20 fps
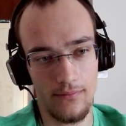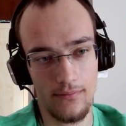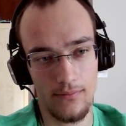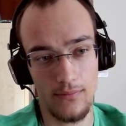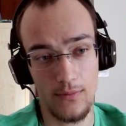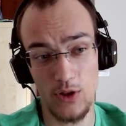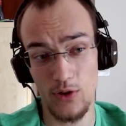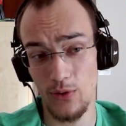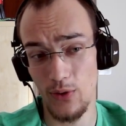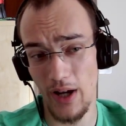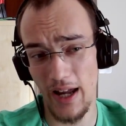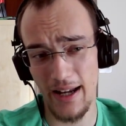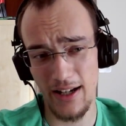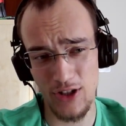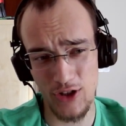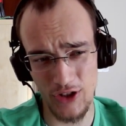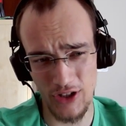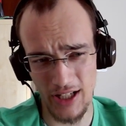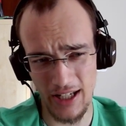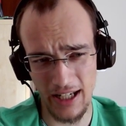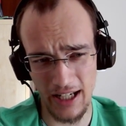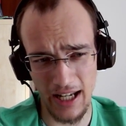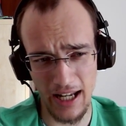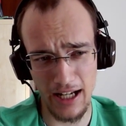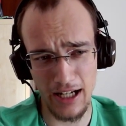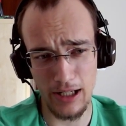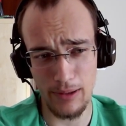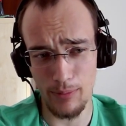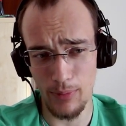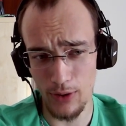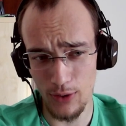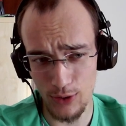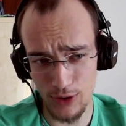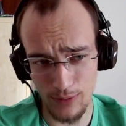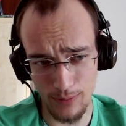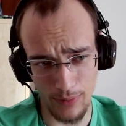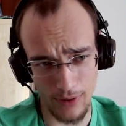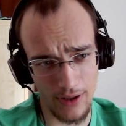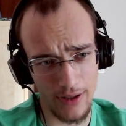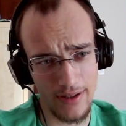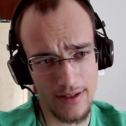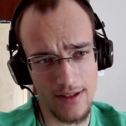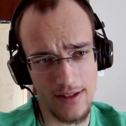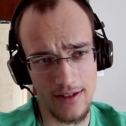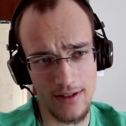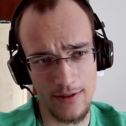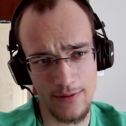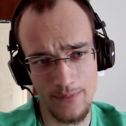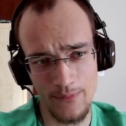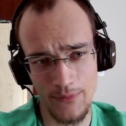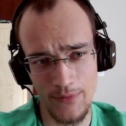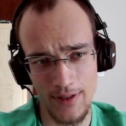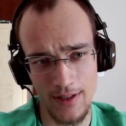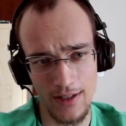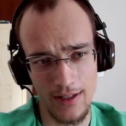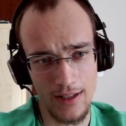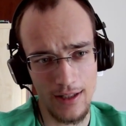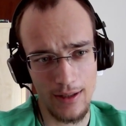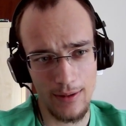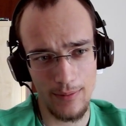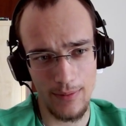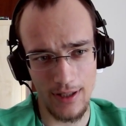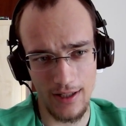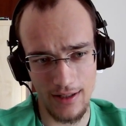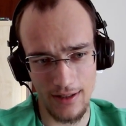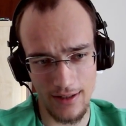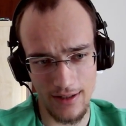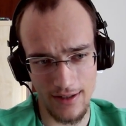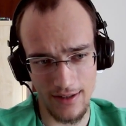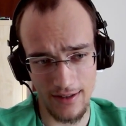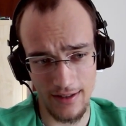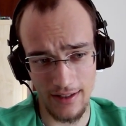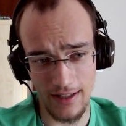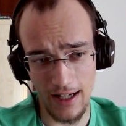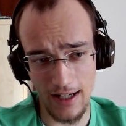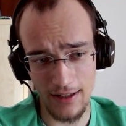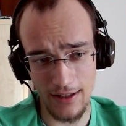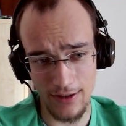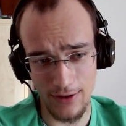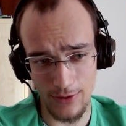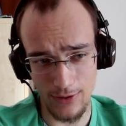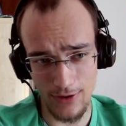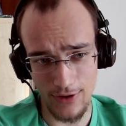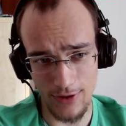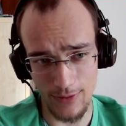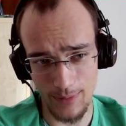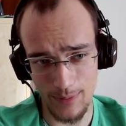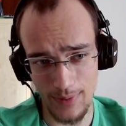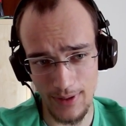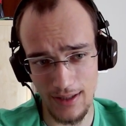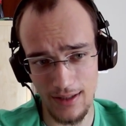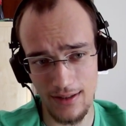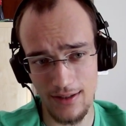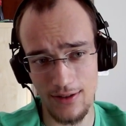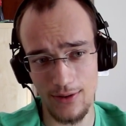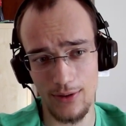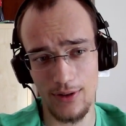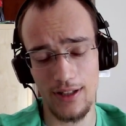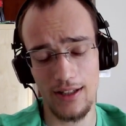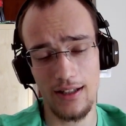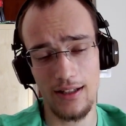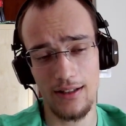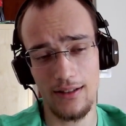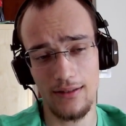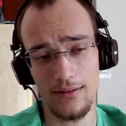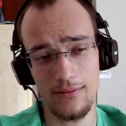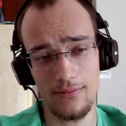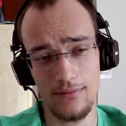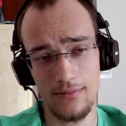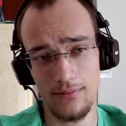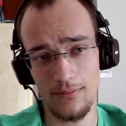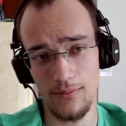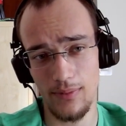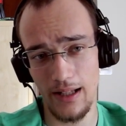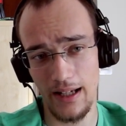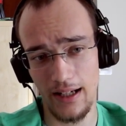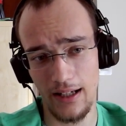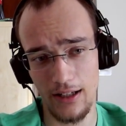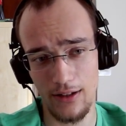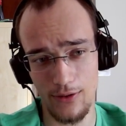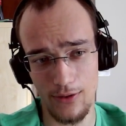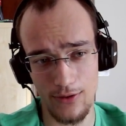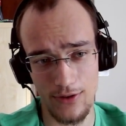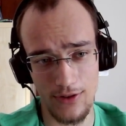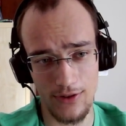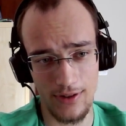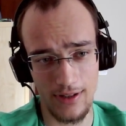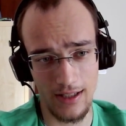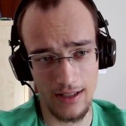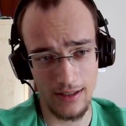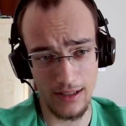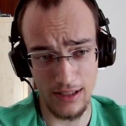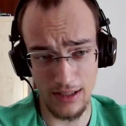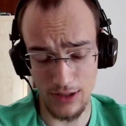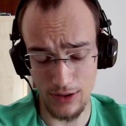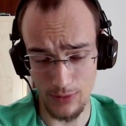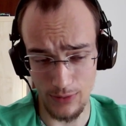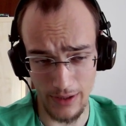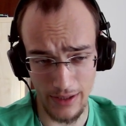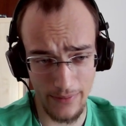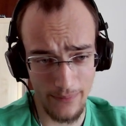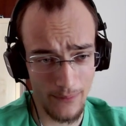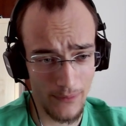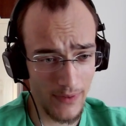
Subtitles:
you actually hang both pawns because the knight is also pinned, so black can also take this one.